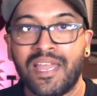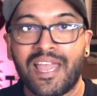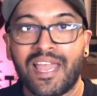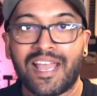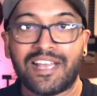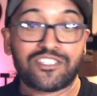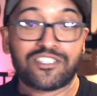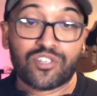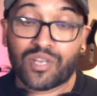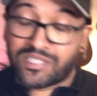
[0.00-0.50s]

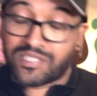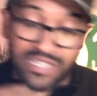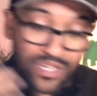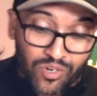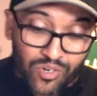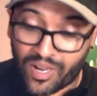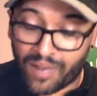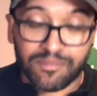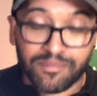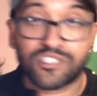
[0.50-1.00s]
And so I said,
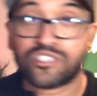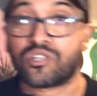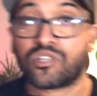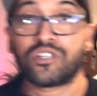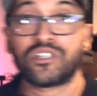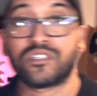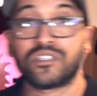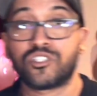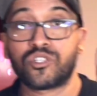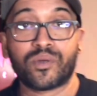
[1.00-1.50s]
okay, I'm just going
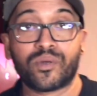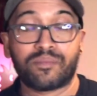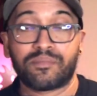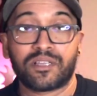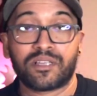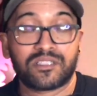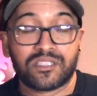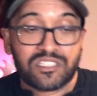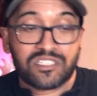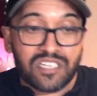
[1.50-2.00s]
to do it. The,
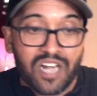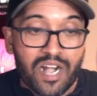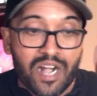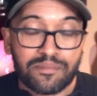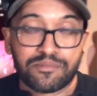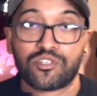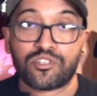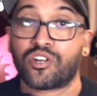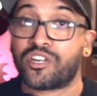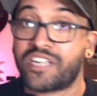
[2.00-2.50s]
the
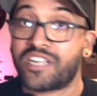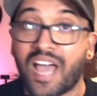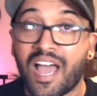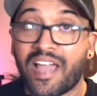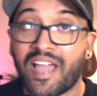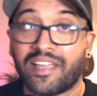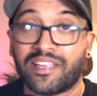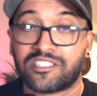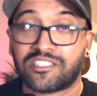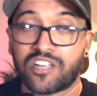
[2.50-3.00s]
startup's going to die.
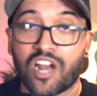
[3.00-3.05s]
It's